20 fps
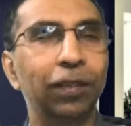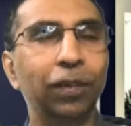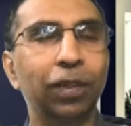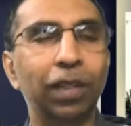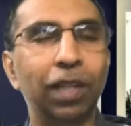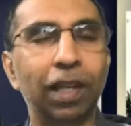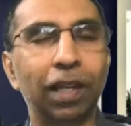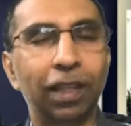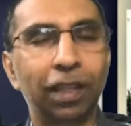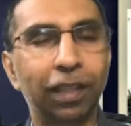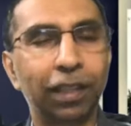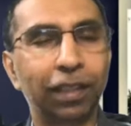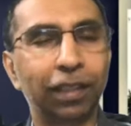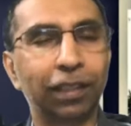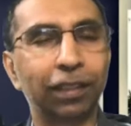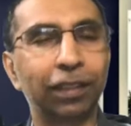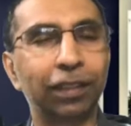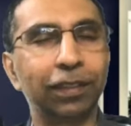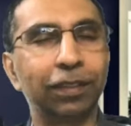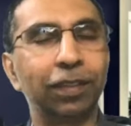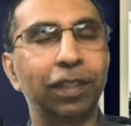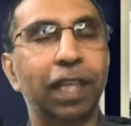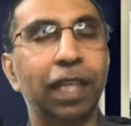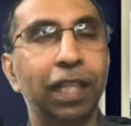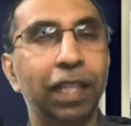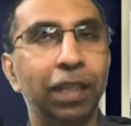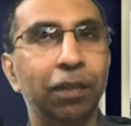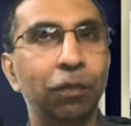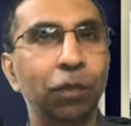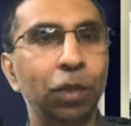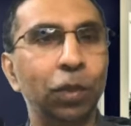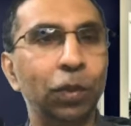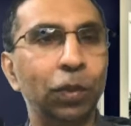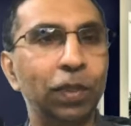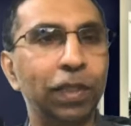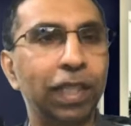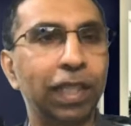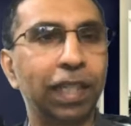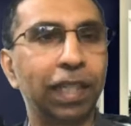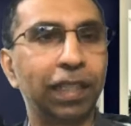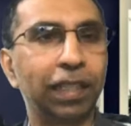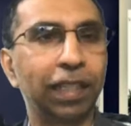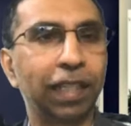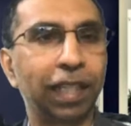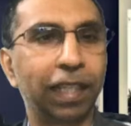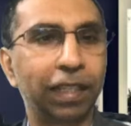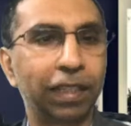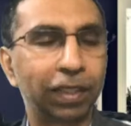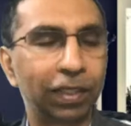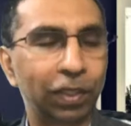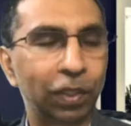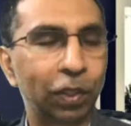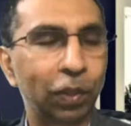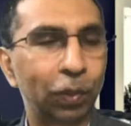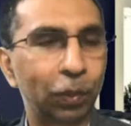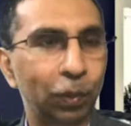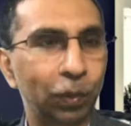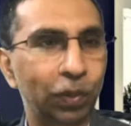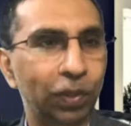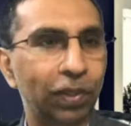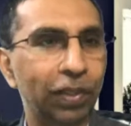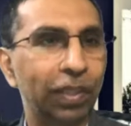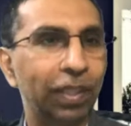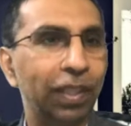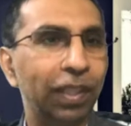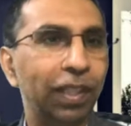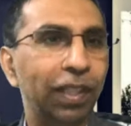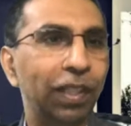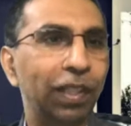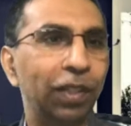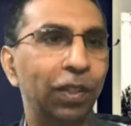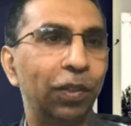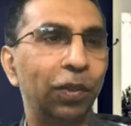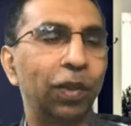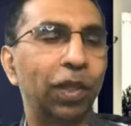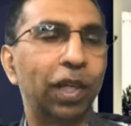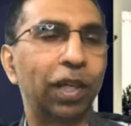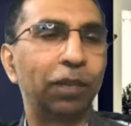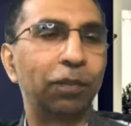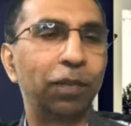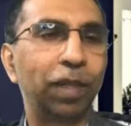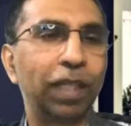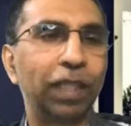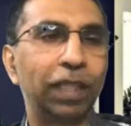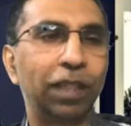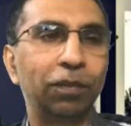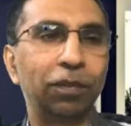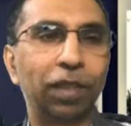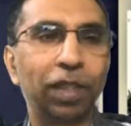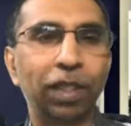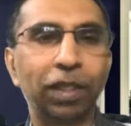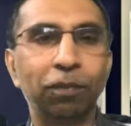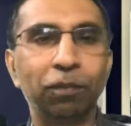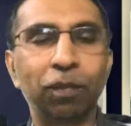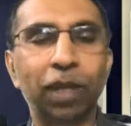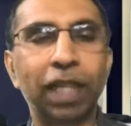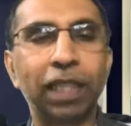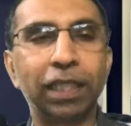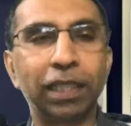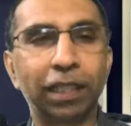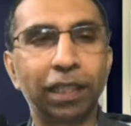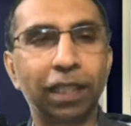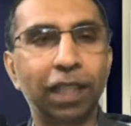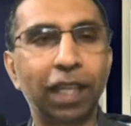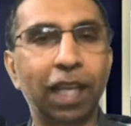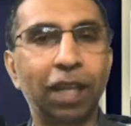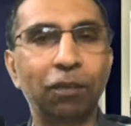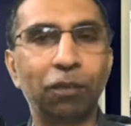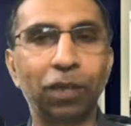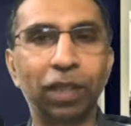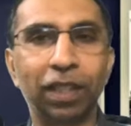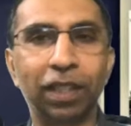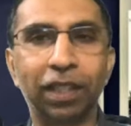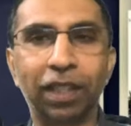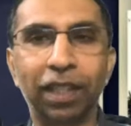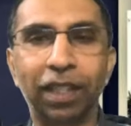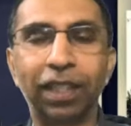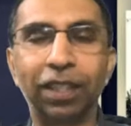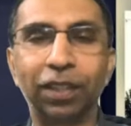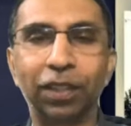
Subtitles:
can't let them use that as an excuse to not make something magical happen, right?